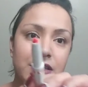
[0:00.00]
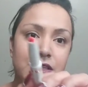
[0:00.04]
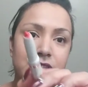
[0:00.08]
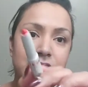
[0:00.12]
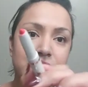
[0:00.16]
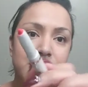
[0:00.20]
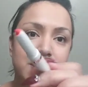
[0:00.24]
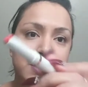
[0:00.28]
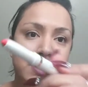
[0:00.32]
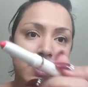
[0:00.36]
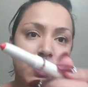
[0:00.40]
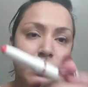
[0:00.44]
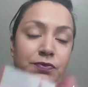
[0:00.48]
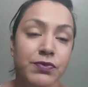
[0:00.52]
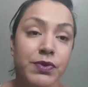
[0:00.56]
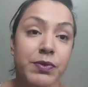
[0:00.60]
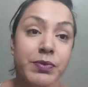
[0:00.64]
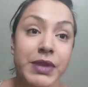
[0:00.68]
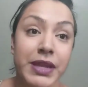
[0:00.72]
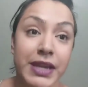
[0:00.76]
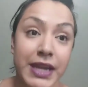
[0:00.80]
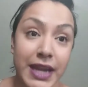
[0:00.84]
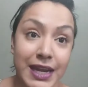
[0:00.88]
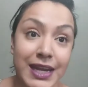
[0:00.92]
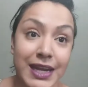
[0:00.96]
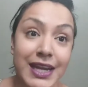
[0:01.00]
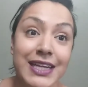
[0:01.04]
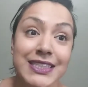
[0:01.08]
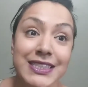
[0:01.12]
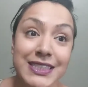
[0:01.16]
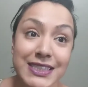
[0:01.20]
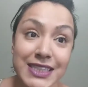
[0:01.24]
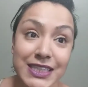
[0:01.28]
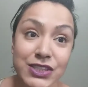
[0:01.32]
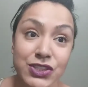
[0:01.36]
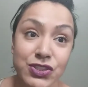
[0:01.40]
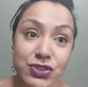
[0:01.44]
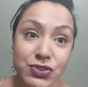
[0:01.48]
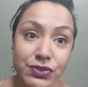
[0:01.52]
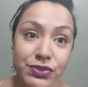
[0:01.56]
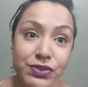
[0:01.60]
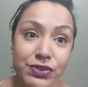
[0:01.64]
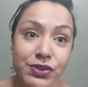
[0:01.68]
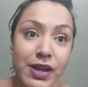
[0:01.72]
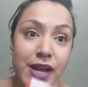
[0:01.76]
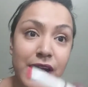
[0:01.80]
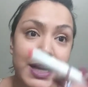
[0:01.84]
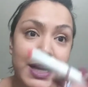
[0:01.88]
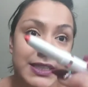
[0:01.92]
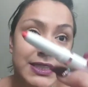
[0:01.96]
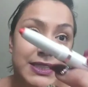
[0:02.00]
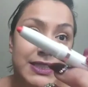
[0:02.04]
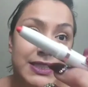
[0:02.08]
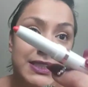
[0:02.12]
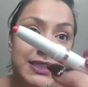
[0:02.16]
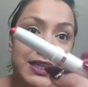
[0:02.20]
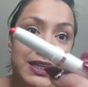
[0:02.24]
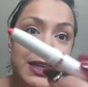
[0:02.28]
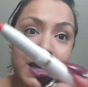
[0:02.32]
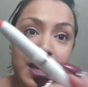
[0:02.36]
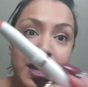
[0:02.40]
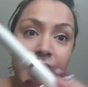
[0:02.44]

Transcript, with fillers: So from the 99 cent store, you guys.